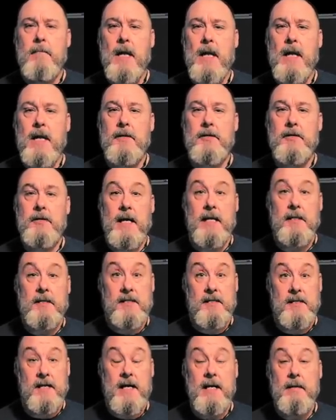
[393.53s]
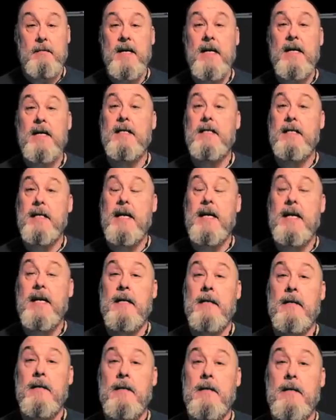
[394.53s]
is that
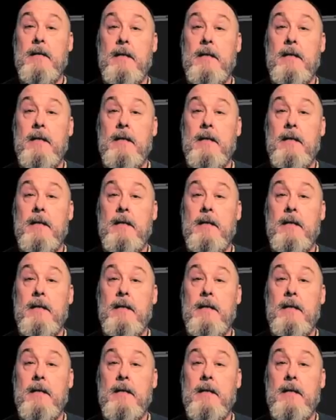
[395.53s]
SciManDan